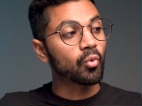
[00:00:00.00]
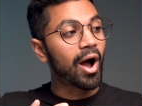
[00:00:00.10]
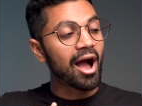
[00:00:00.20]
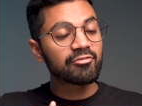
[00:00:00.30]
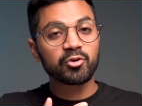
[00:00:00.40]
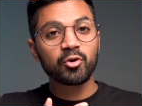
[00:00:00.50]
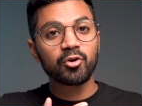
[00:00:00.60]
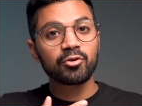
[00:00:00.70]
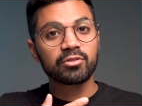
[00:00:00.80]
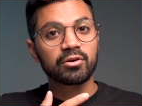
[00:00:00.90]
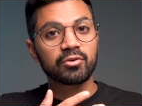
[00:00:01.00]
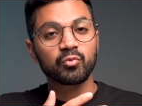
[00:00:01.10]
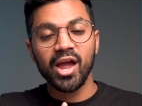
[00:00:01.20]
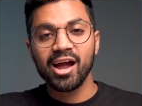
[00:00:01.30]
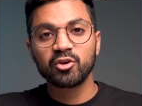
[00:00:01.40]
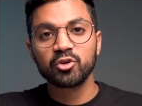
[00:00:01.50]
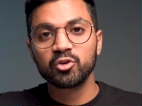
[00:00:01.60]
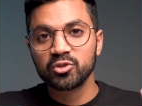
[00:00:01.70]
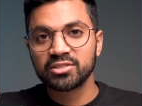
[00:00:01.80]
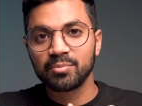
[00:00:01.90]
So after the reactor
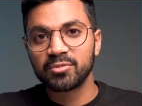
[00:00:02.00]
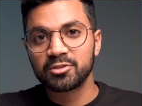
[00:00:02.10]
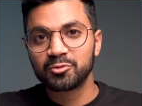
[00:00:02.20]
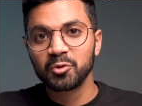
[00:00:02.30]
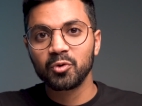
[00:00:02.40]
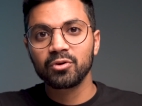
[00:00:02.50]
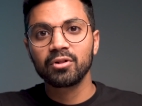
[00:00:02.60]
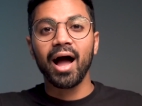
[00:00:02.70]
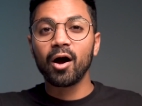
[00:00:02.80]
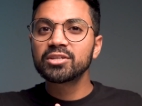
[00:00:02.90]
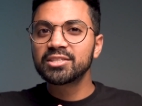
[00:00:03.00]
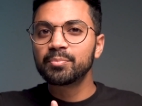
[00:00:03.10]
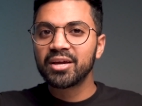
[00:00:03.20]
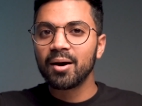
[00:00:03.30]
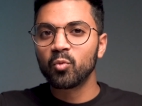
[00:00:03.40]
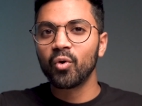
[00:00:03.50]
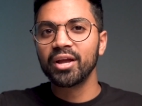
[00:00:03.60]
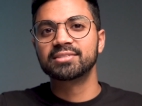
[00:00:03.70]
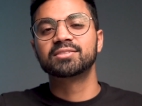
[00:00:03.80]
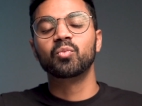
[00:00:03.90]
uses up this fuel, how does it become
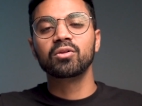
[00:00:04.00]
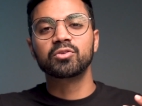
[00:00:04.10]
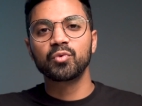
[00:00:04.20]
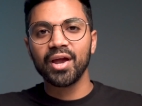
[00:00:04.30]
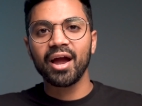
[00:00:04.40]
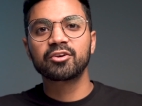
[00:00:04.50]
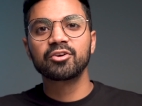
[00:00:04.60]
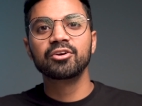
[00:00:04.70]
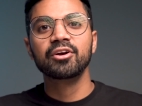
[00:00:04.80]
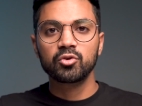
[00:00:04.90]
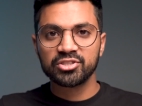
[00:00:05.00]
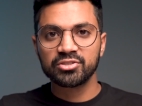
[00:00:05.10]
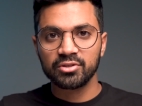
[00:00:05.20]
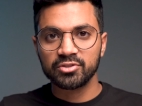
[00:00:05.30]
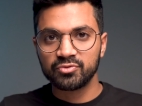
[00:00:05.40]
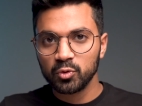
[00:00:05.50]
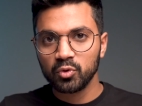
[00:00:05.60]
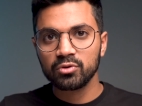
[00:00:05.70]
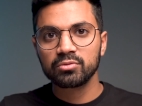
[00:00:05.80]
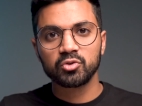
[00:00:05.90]
waste? Well, the reactor uses this
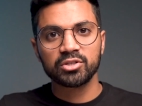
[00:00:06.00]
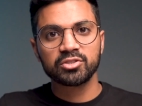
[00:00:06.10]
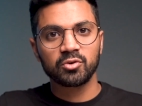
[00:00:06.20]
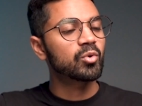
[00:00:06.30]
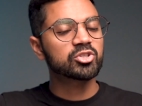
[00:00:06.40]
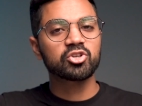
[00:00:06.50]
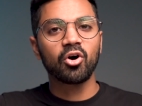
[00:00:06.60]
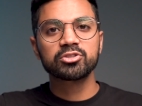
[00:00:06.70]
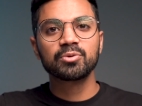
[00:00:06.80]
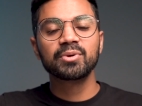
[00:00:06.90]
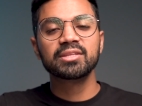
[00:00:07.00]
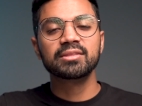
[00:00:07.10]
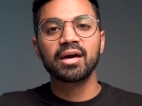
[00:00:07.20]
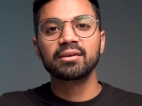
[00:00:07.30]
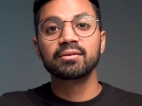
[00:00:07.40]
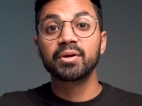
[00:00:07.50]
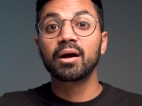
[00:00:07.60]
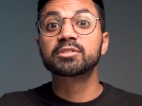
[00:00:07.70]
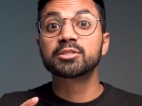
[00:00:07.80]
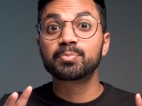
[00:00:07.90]
fuel source, which ultimately then
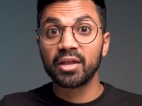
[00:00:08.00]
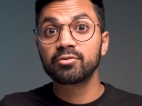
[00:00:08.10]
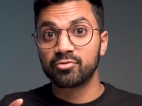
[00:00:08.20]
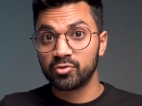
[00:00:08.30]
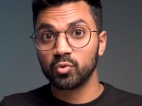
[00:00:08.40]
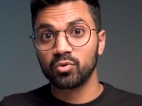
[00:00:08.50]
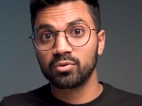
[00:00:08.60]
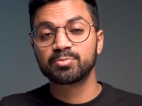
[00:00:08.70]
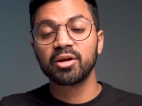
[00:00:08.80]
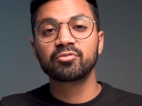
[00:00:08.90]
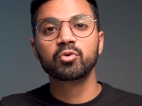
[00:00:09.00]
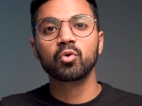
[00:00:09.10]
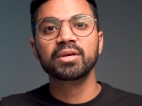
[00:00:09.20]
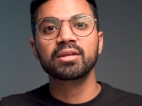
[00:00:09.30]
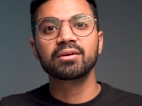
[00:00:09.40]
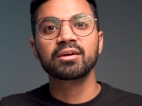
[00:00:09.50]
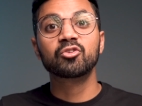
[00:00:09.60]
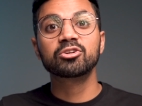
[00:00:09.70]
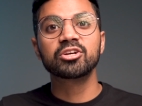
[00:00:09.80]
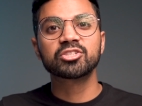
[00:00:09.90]
becomes spent fuel. Spent fuel meaning
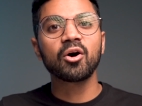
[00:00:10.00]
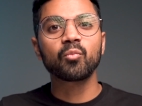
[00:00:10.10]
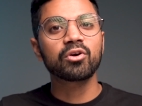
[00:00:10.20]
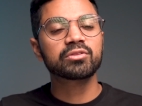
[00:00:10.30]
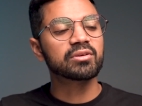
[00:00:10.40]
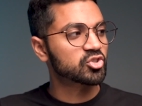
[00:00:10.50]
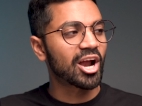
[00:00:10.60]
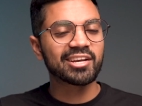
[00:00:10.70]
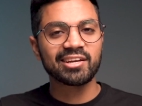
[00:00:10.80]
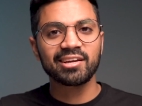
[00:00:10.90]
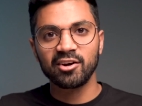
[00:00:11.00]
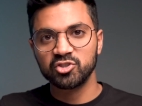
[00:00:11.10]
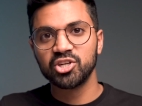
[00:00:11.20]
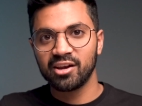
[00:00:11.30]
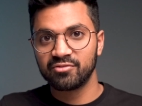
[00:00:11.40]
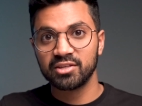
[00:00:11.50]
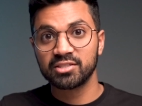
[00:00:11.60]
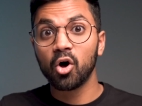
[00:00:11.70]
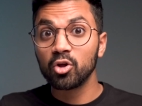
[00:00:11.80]
there, it's not worth extracting energy out of this,